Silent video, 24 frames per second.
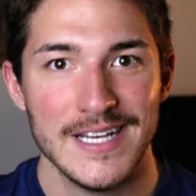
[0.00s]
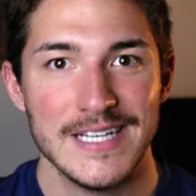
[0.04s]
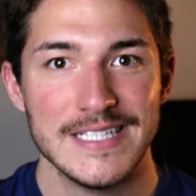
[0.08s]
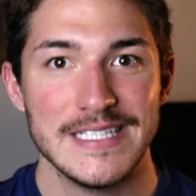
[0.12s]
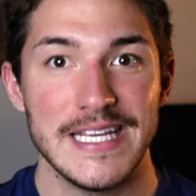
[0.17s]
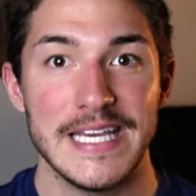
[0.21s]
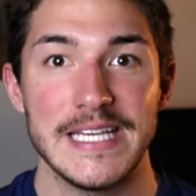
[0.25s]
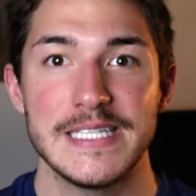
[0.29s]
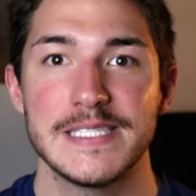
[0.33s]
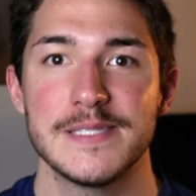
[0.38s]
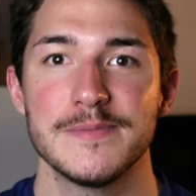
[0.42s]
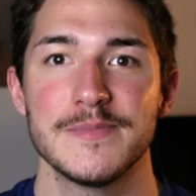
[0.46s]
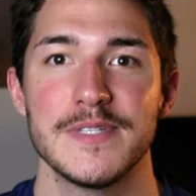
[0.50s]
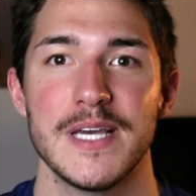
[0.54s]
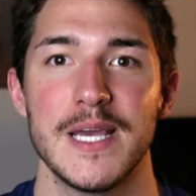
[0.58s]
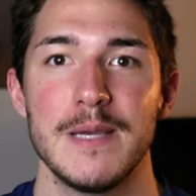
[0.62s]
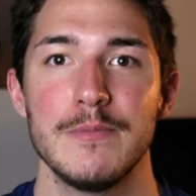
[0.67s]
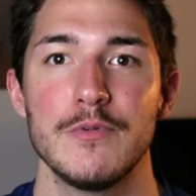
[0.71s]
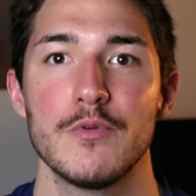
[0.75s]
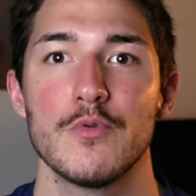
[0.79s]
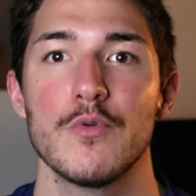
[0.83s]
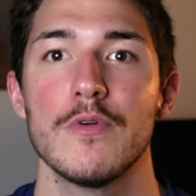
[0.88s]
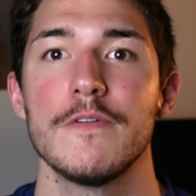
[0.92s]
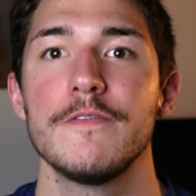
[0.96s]
Take some
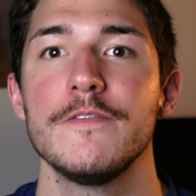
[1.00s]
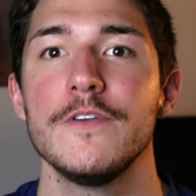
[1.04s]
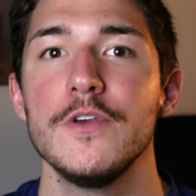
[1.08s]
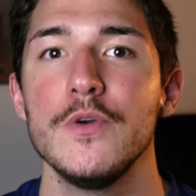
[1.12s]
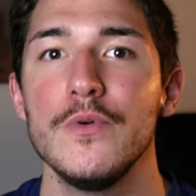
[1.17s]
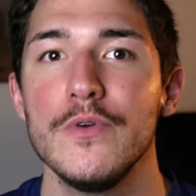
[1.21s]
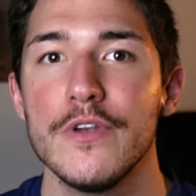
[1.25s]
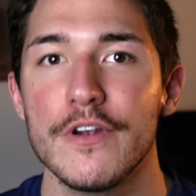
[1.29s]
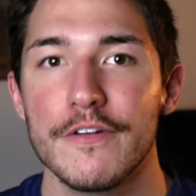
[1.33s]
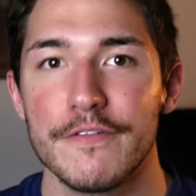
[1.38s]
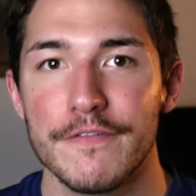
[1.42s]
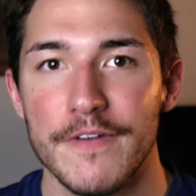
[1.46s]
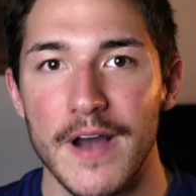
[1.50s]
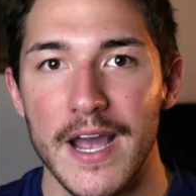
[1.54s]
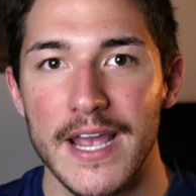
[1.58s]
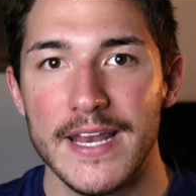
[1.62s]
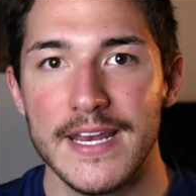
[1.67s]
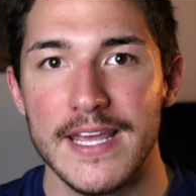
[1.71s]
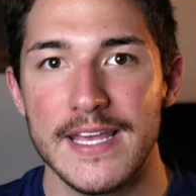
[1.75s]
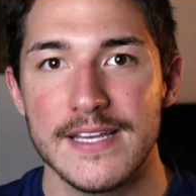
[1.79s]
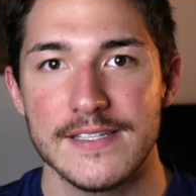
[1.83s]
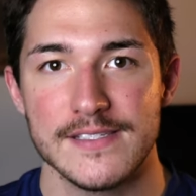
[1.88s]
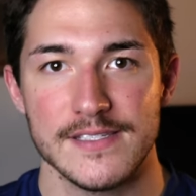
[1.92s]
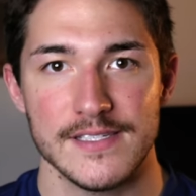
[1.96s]
time to review your
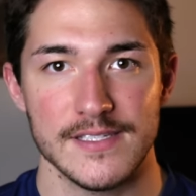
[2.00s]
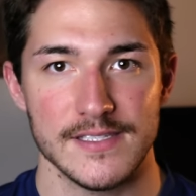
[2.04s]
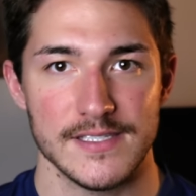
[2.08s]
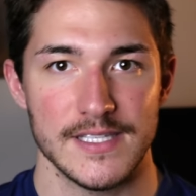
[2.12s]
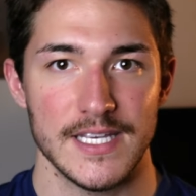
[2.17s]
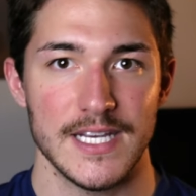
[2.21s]
finances.